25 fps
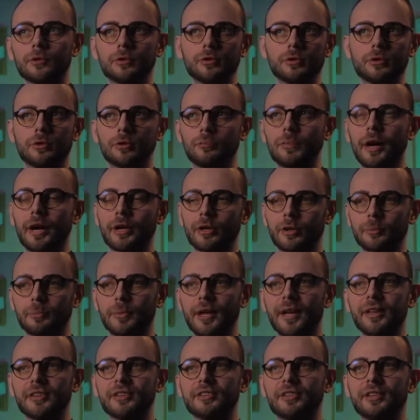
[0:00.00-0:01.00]
So
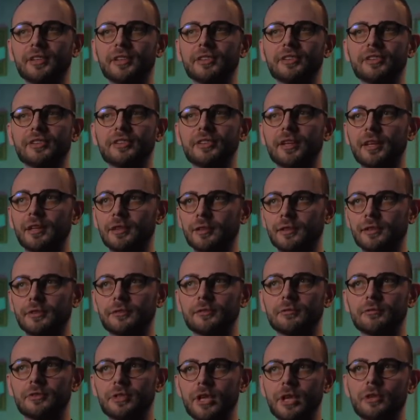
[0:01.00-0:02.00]
microplastics
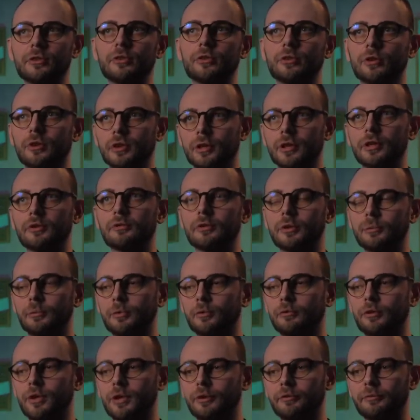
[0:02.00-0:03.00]
and generally
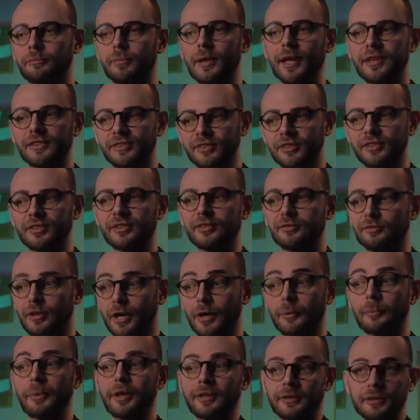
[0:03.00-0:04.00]
removal of plastics,
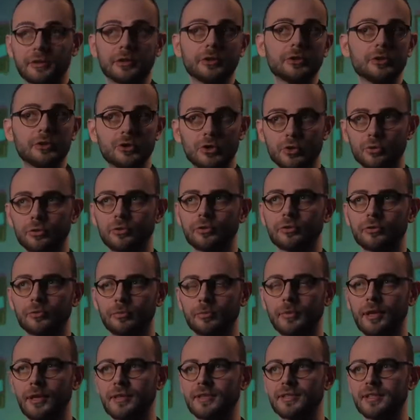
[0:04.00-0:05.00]
environmental issues,
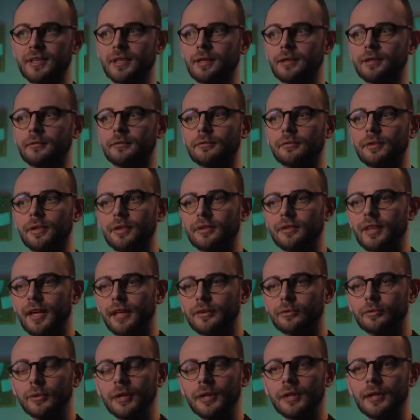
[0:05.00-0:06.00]
let's say it
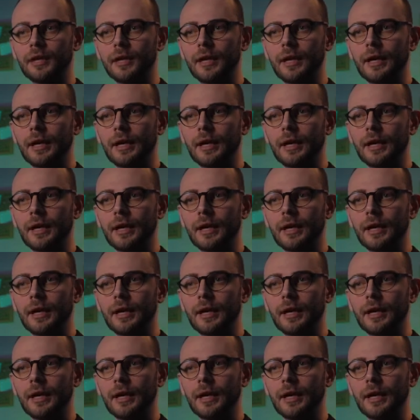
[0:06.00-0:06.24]
that way.